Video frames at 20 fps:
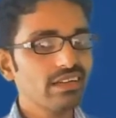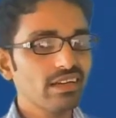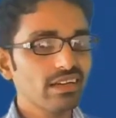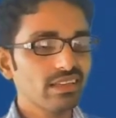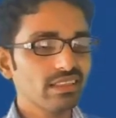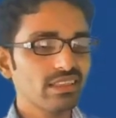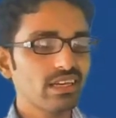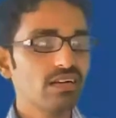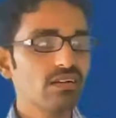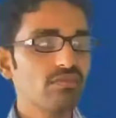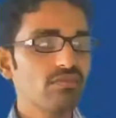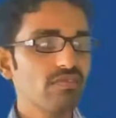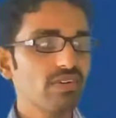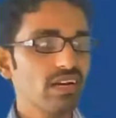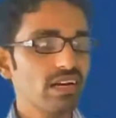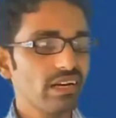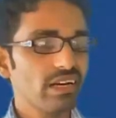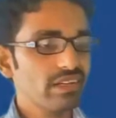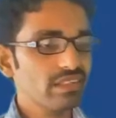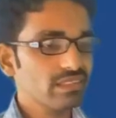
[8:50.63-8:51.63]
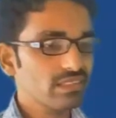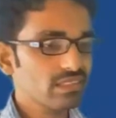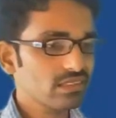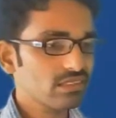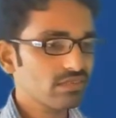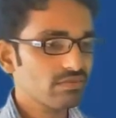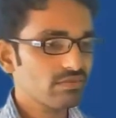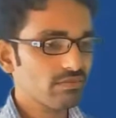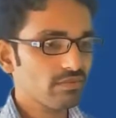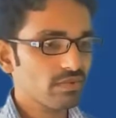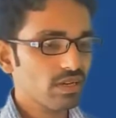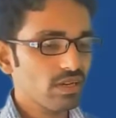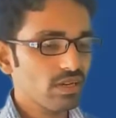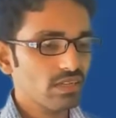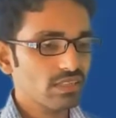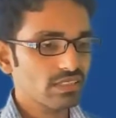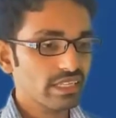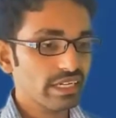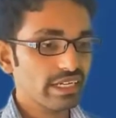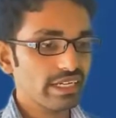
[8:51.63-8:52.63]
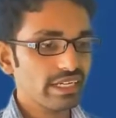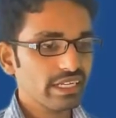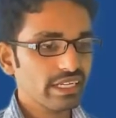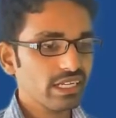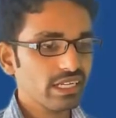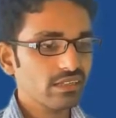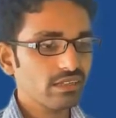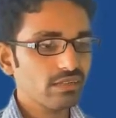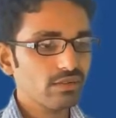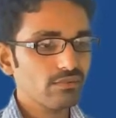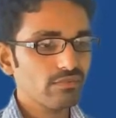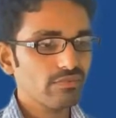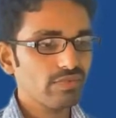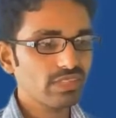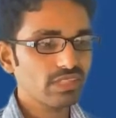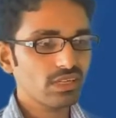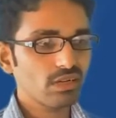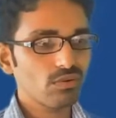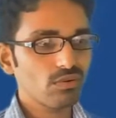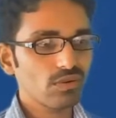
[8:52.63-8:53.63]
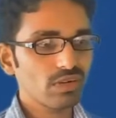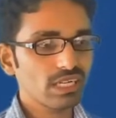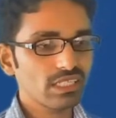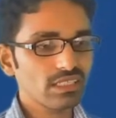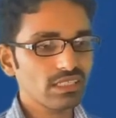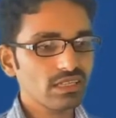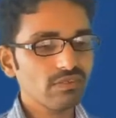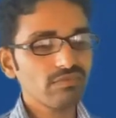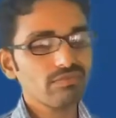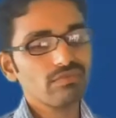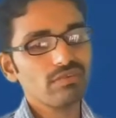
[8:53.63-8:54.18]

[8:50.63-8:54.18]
that will reaches the sending end with an voltage of